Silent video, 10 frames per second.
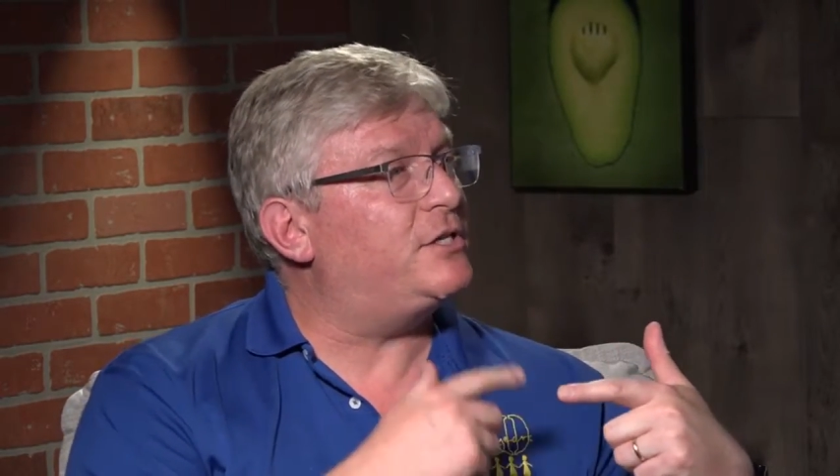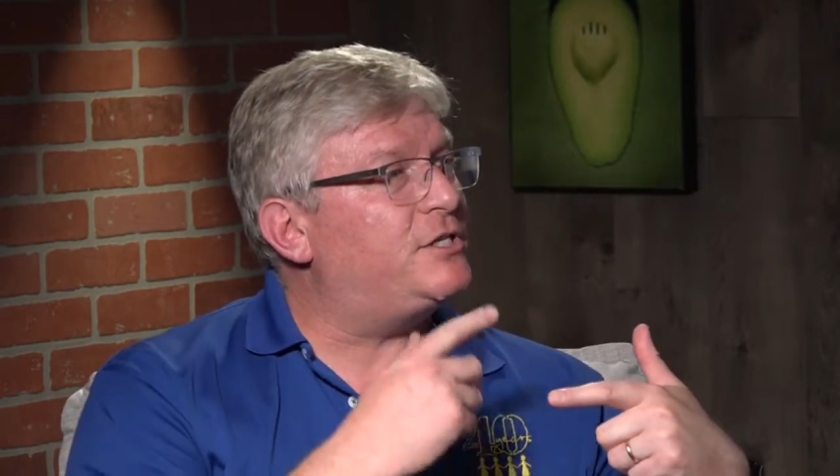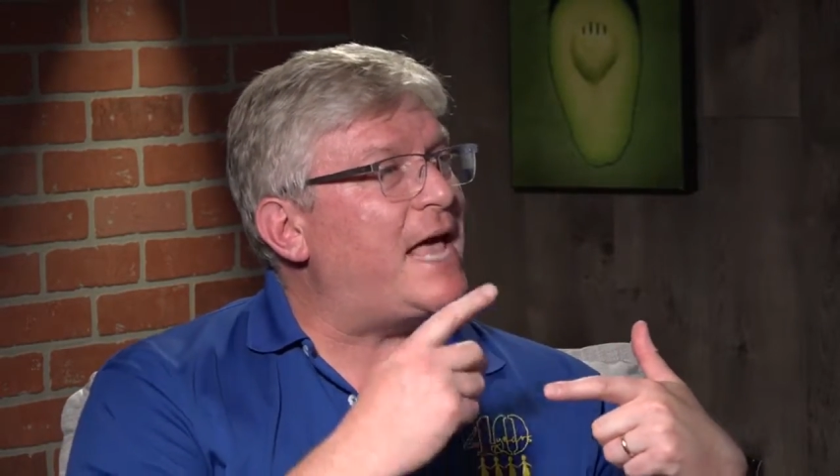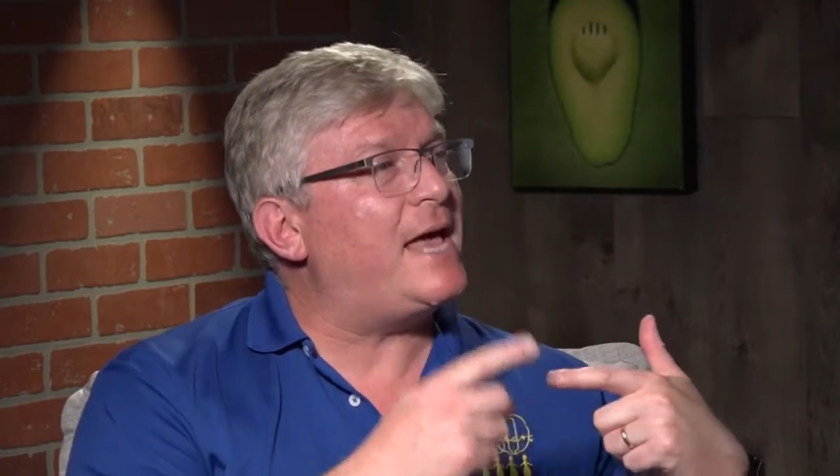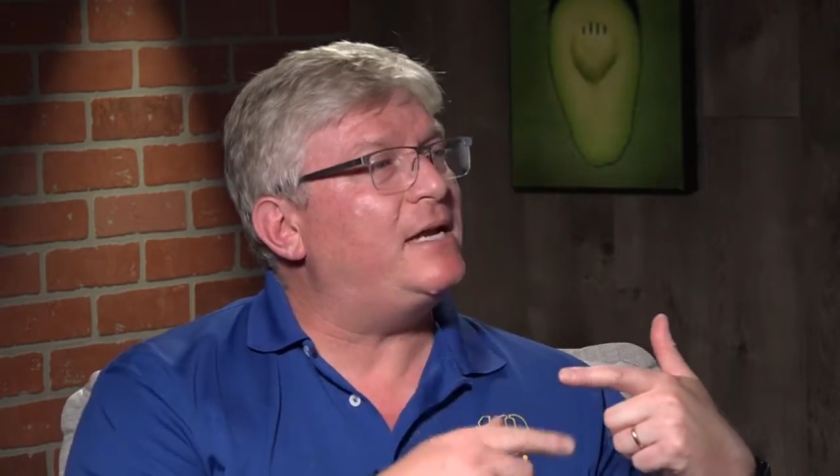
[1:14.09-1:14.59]

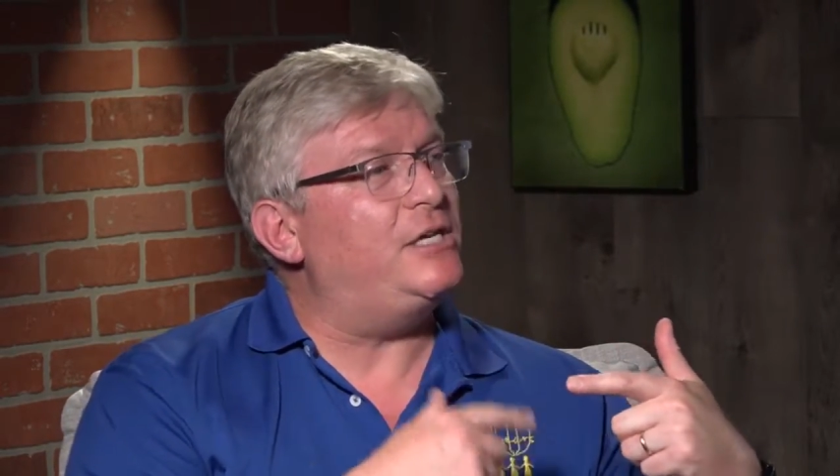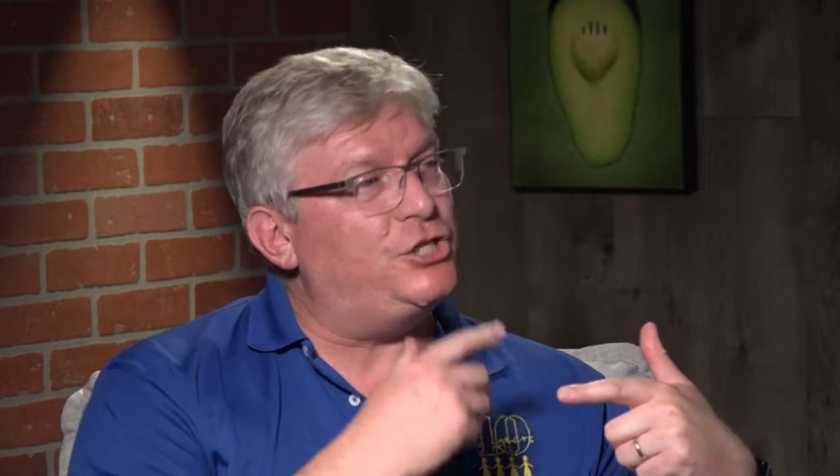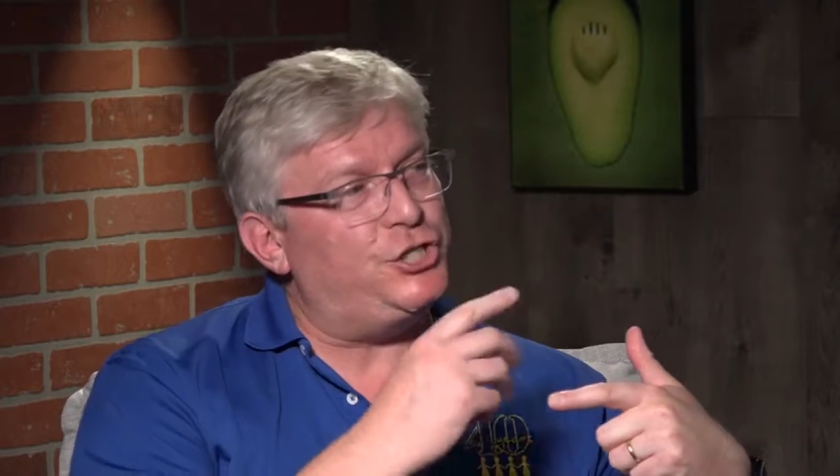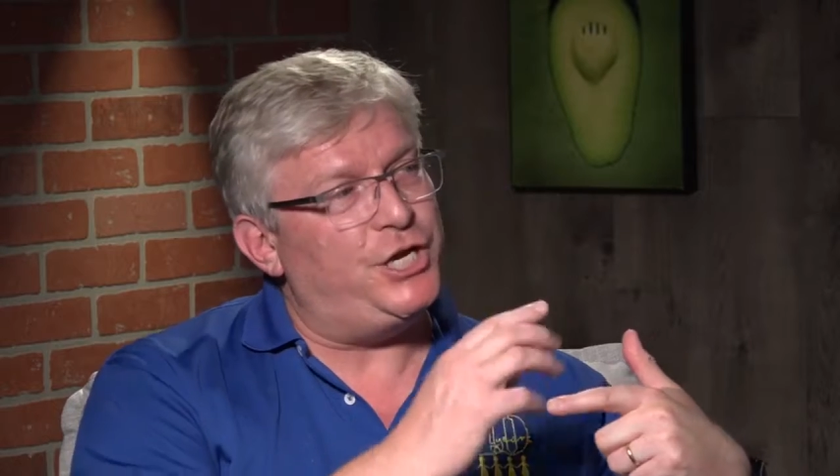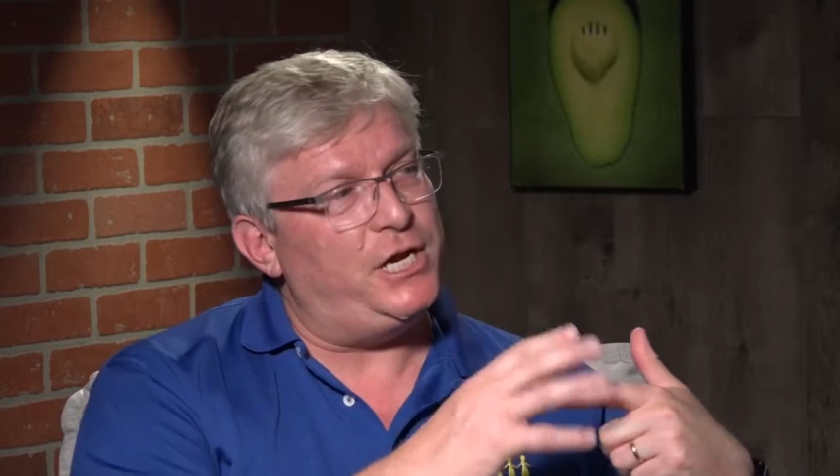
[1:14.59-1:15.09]
satiny
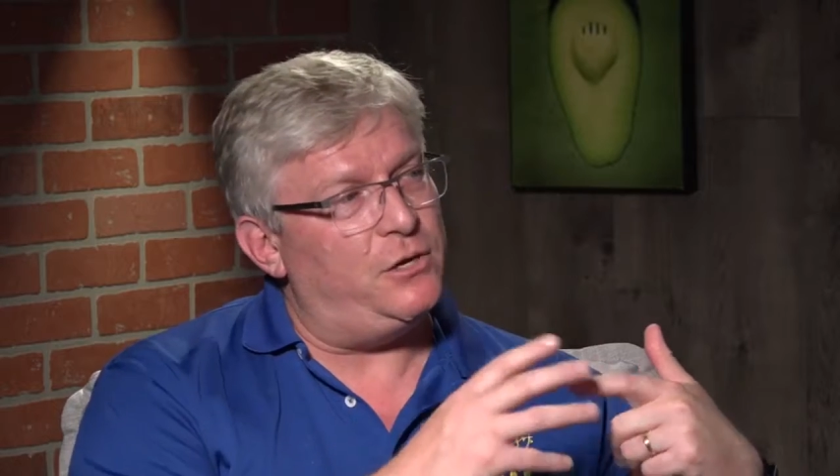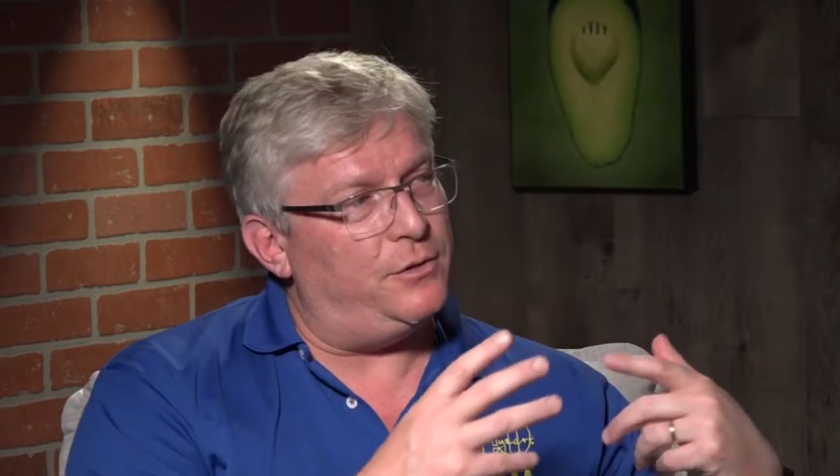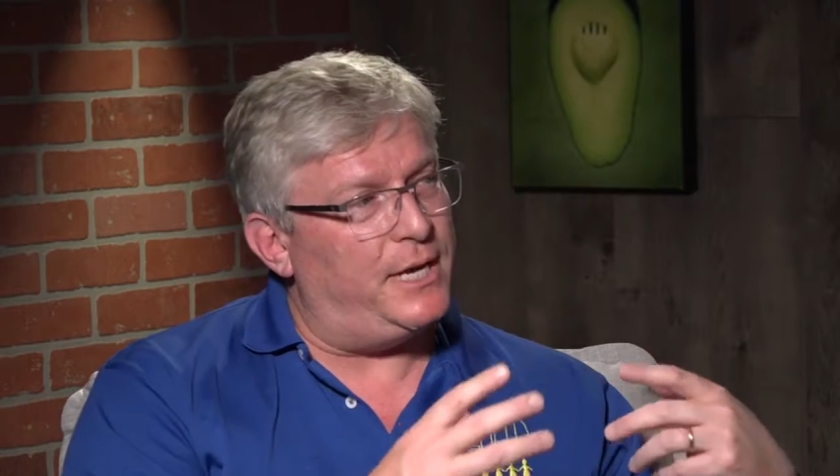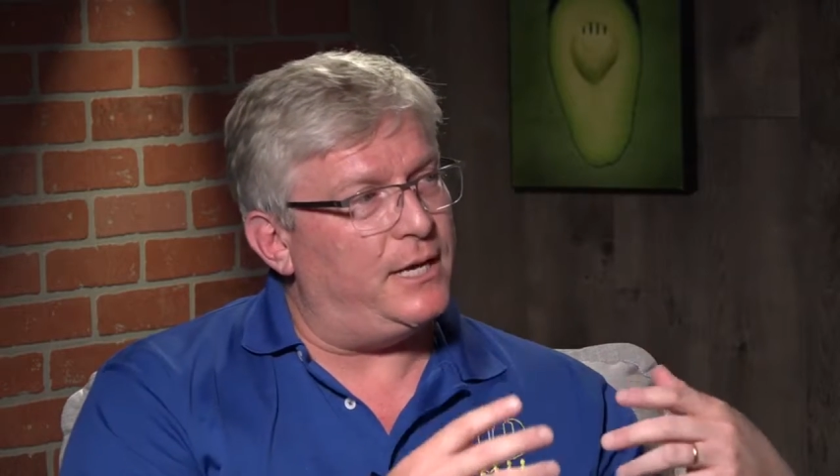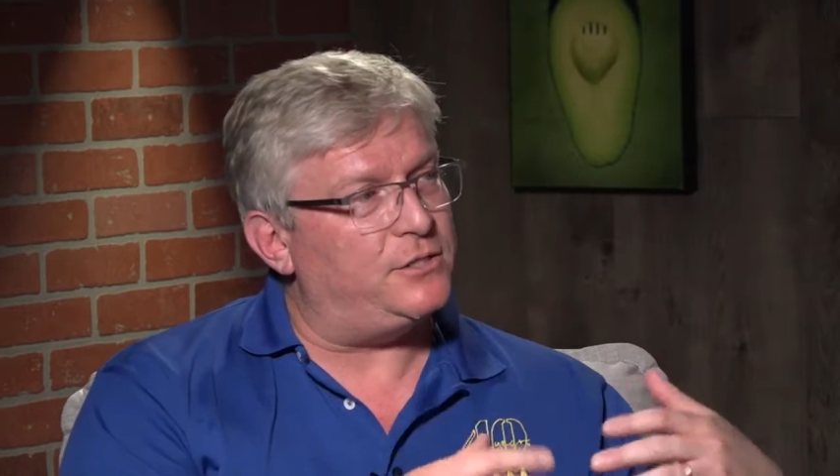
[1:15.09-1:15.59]
sheen
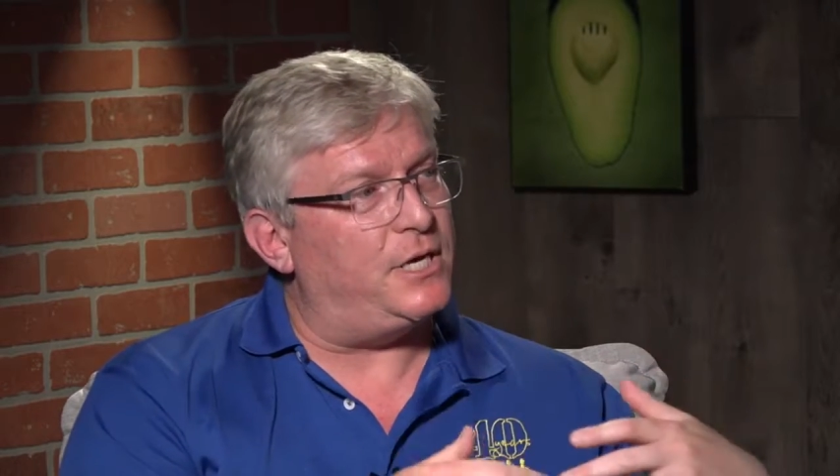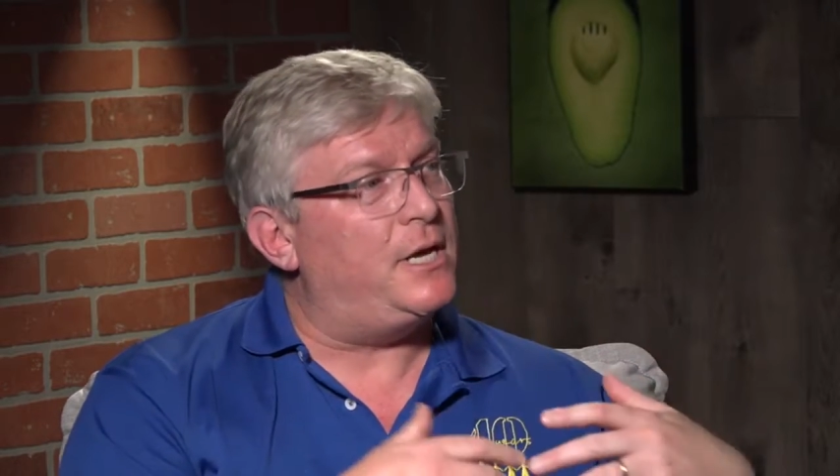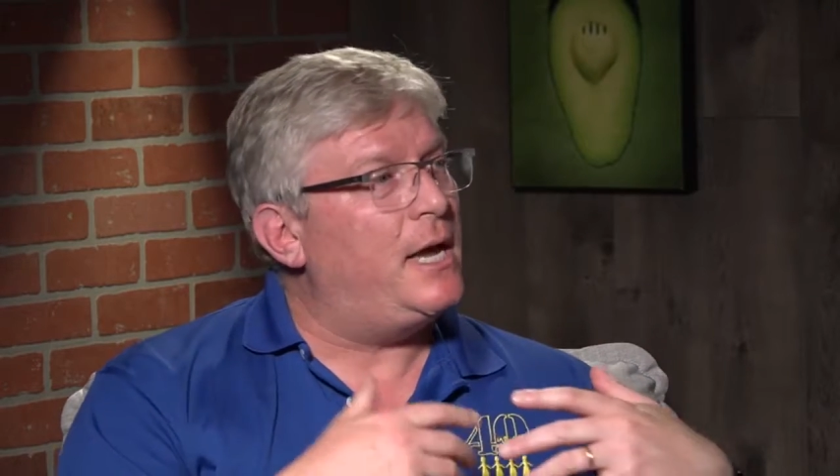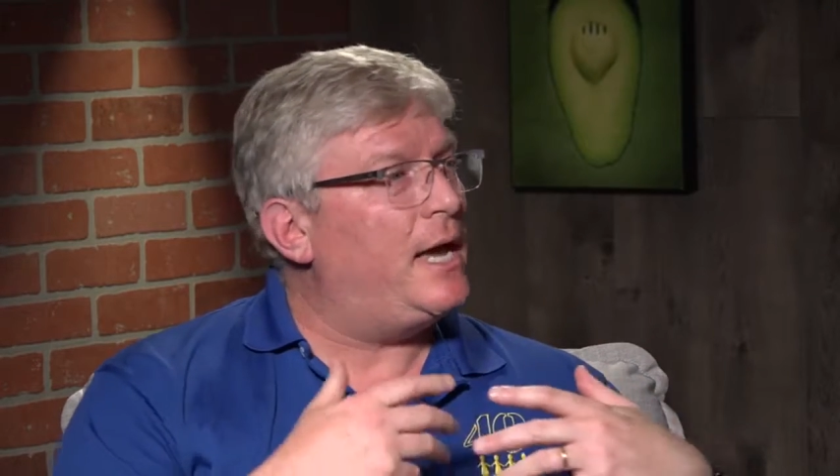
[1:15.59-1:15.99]
on the outside.